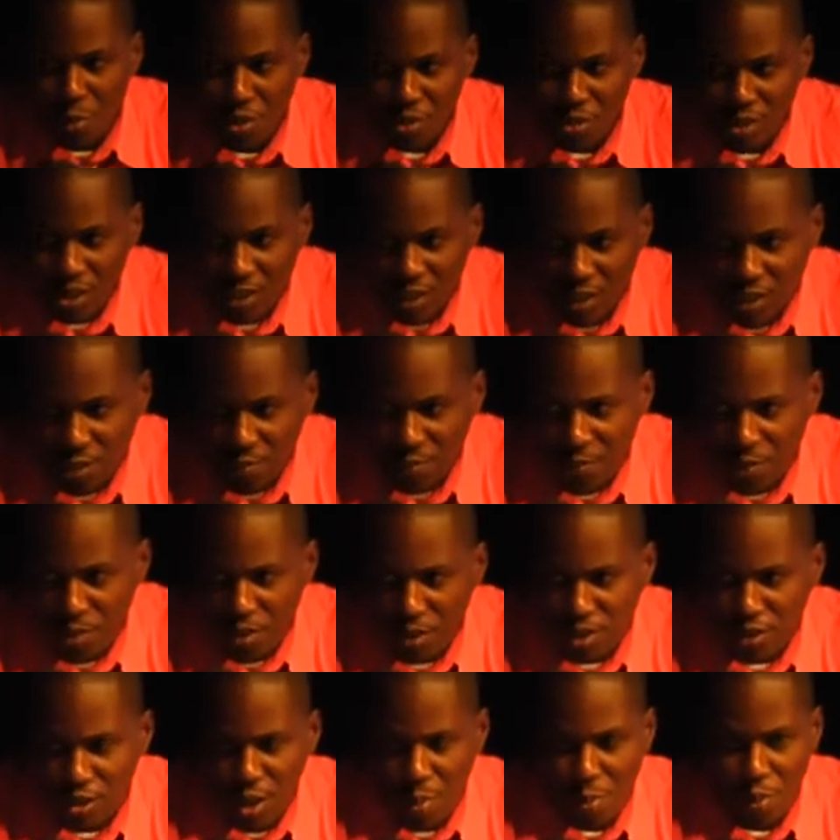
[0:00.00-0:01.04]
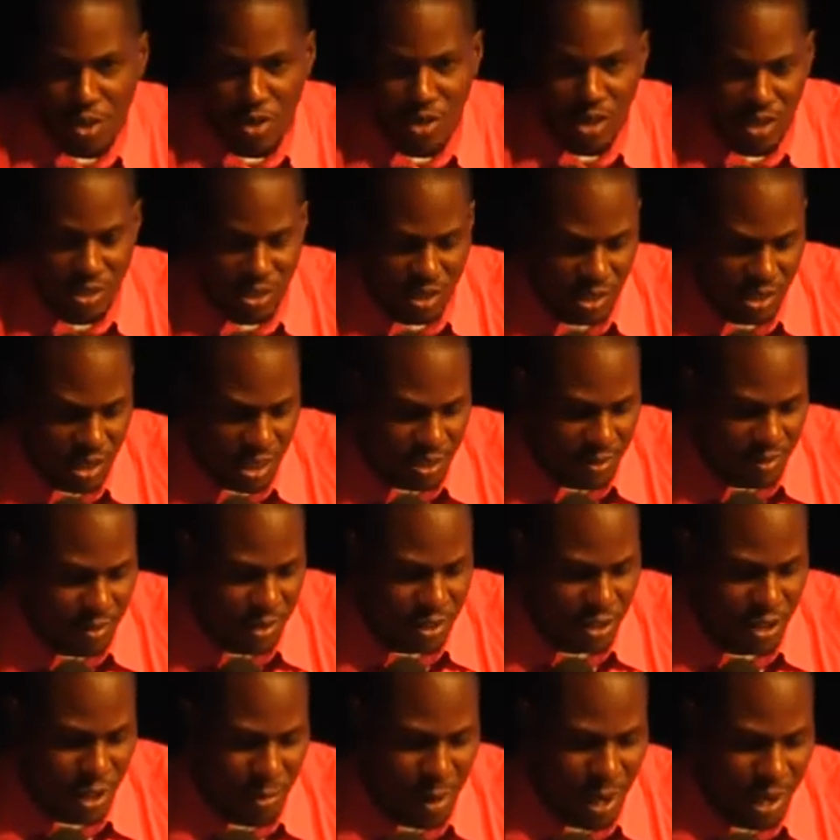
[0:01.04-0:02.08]
were successful, some were not so successful,
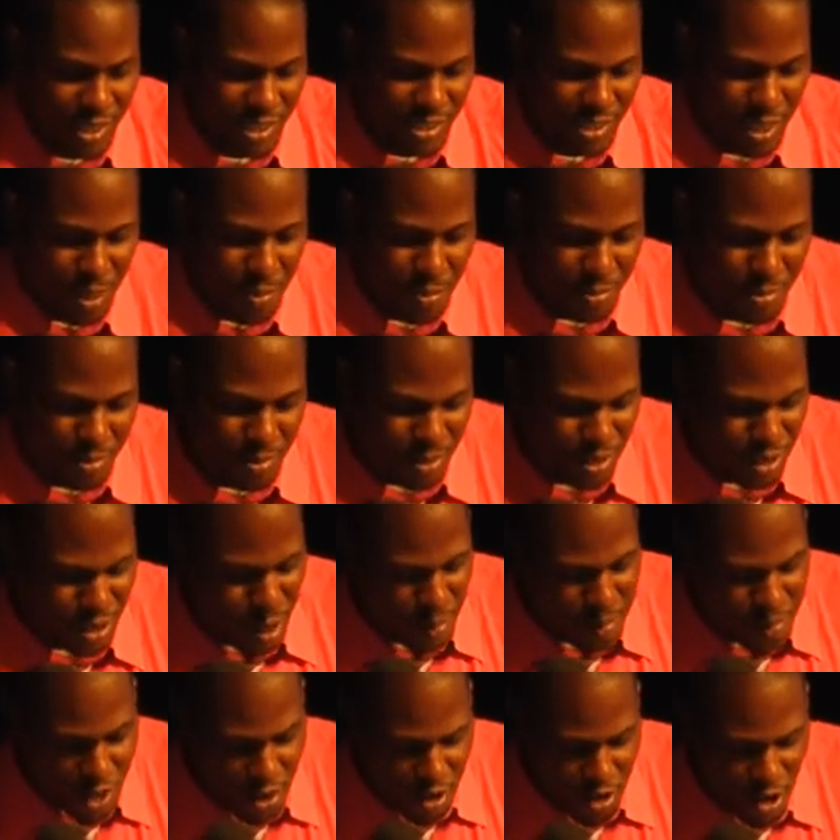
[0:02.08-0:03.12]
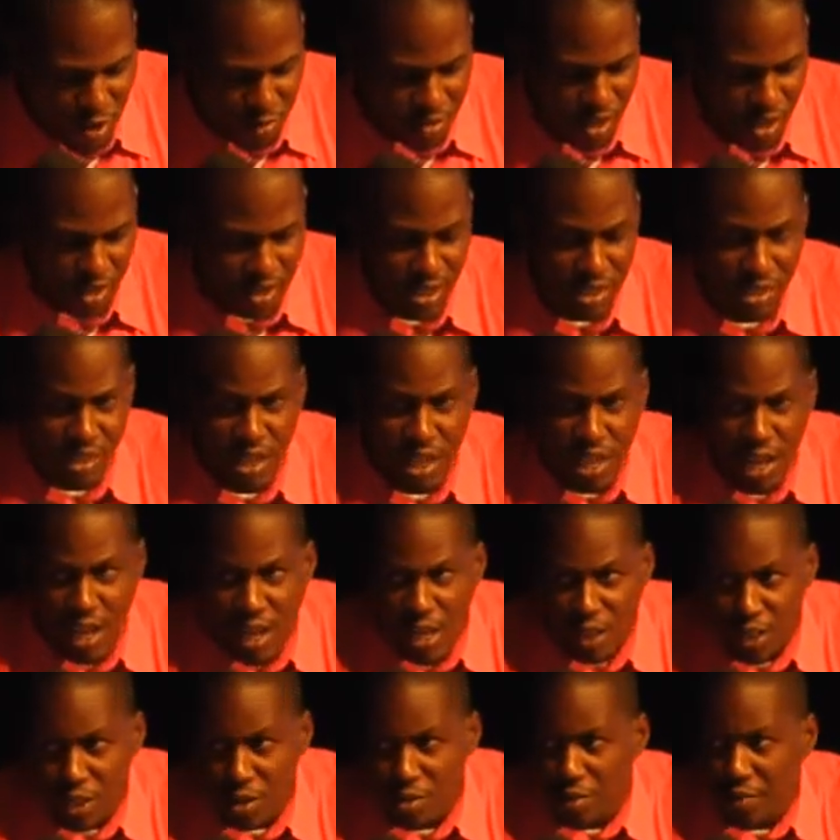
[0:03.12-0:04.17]
some had some degree of success
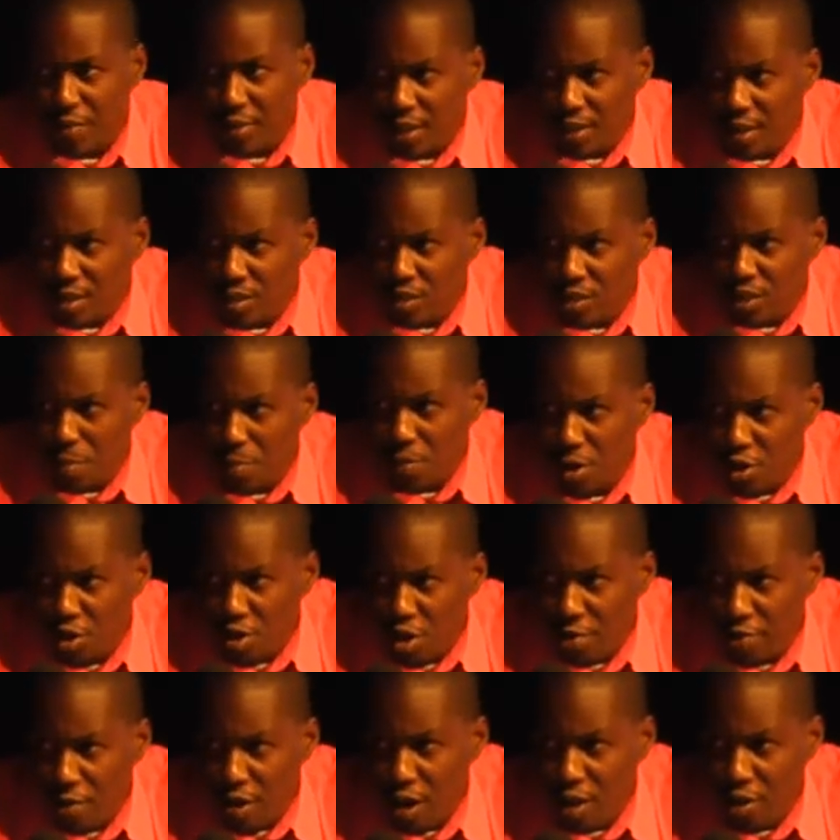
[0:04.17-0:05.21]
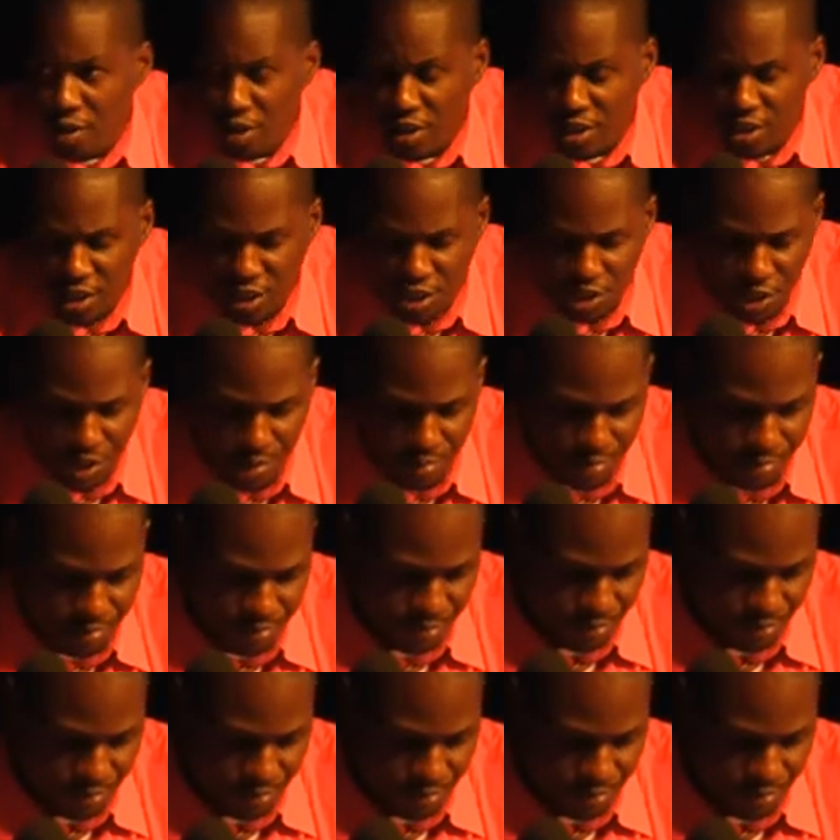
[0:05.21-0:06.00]
in terms of getting some degree of accreditation.